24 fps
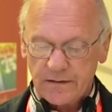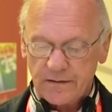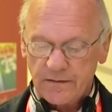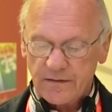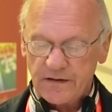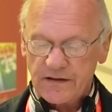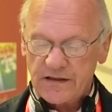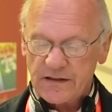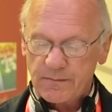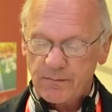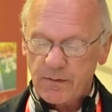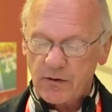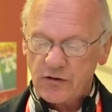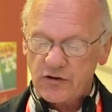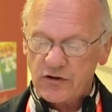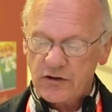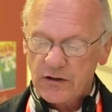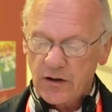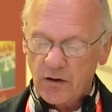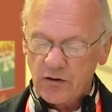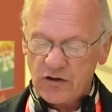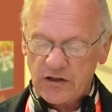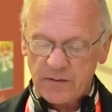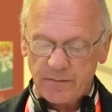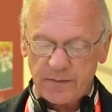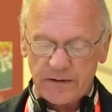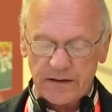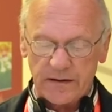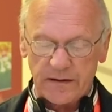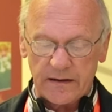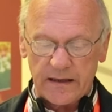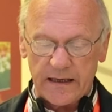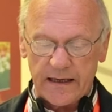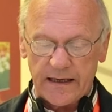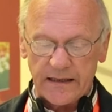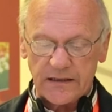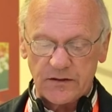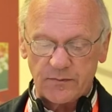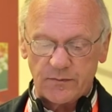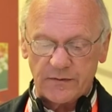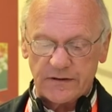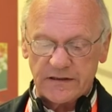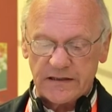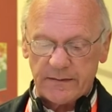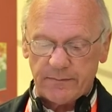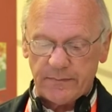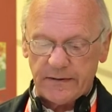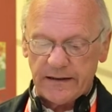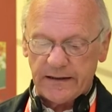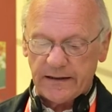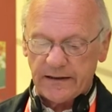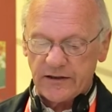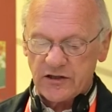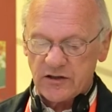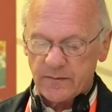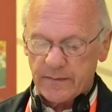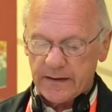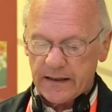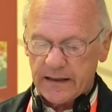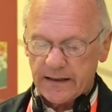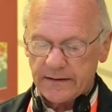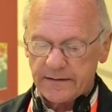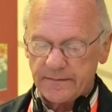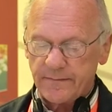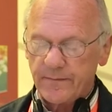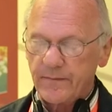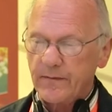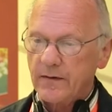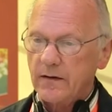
This is most notably the case with Tablighi Jamaat,